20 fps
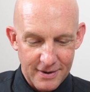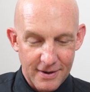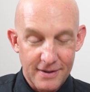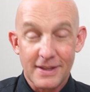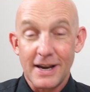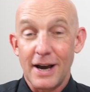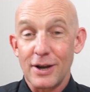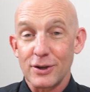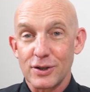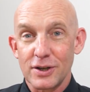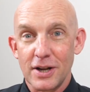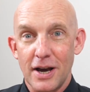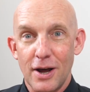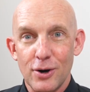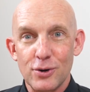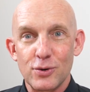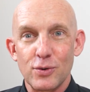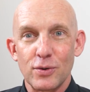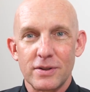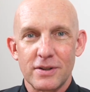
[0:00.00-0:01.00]
thousand
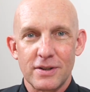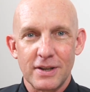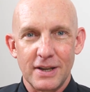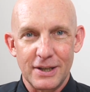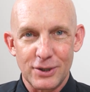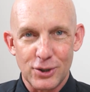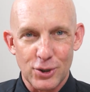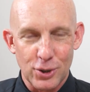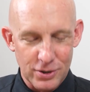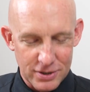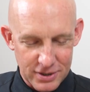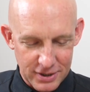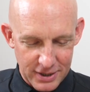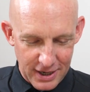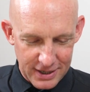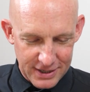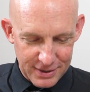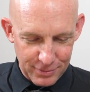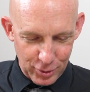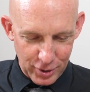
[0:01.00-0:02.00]
dollars with insurance
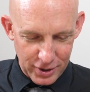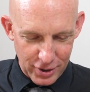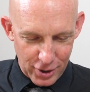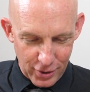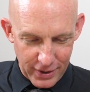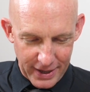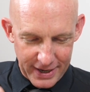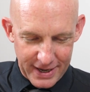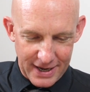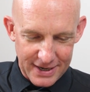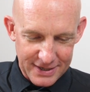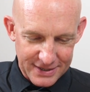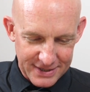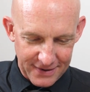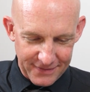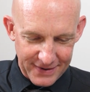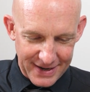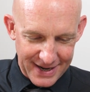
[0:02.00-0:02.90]
deductible and all that kind of stuff.